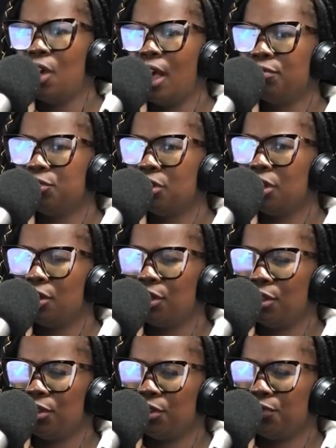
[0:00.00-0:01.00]
after
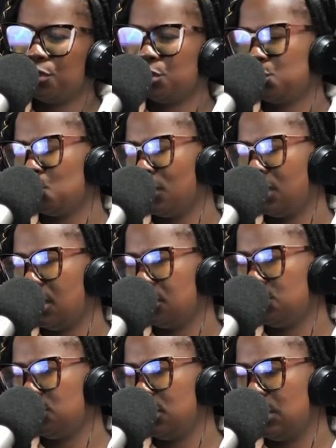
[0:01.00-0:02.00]
the first one
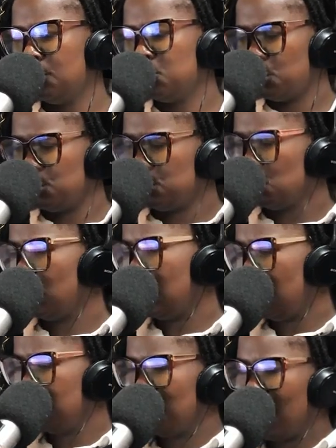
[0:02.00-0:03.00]
that you did, I'm sure you saw the
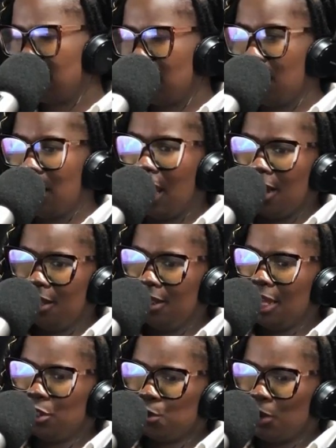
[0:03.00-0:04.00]
impact that it had, and
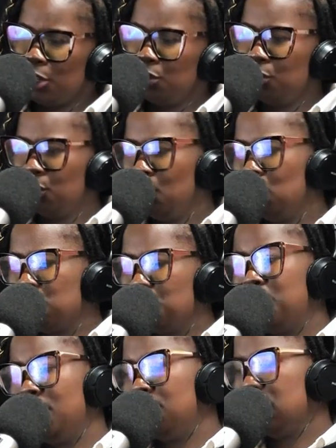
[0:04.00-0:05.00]
that's why you could also
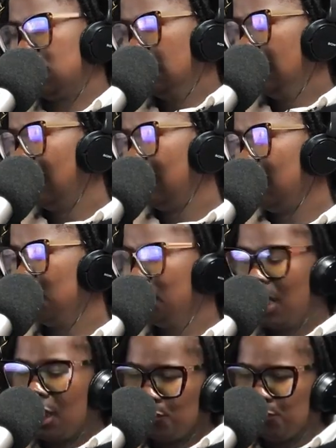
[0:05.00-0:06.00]
pivot,
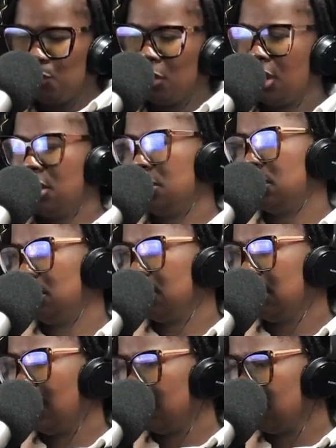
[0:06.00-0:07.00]
add a few things
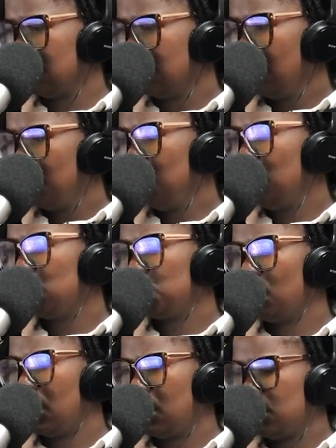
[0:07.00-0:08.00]
and make
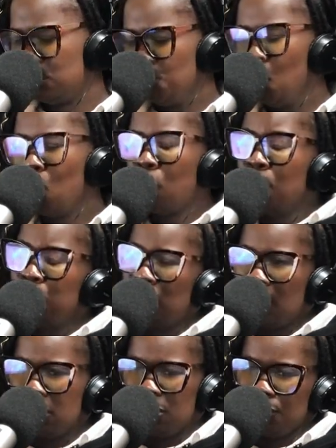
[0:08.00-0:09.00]
sure that it's more
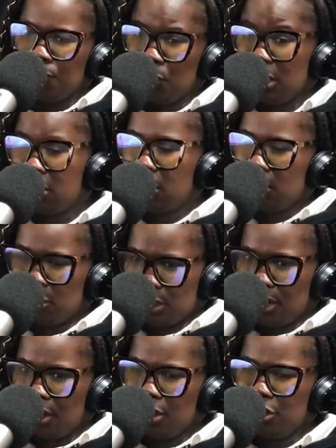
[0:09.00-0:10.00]
comprehensive for this
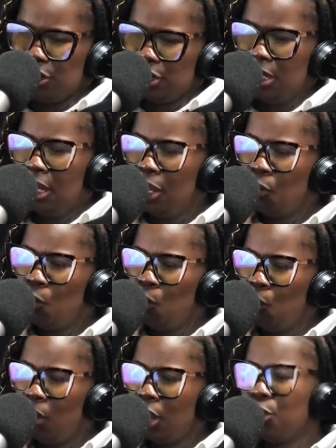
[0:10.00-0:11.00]
second edition.
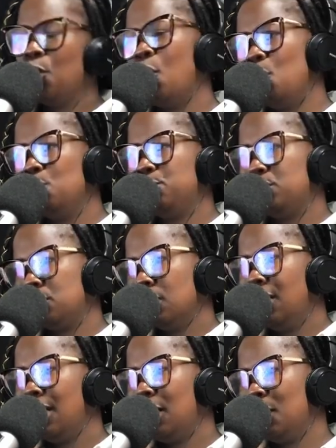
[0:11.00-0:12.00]
What are your hopes
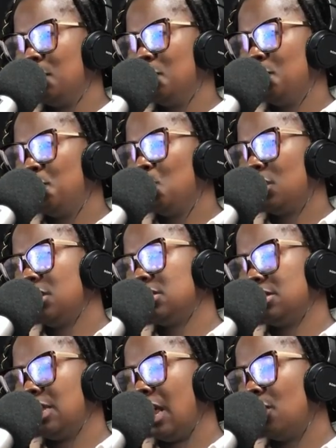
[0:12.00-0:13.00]
for
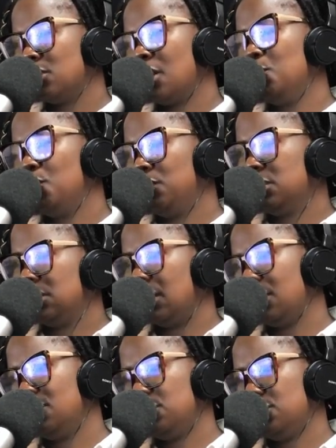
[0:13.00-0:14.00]
the outcome of the
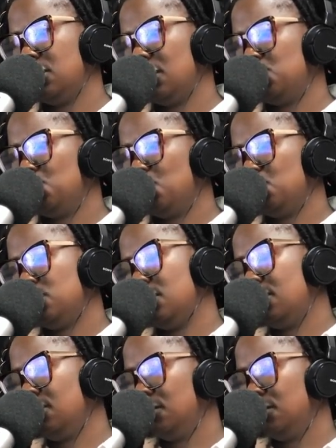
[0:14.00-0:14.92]
second edition that you're hosting?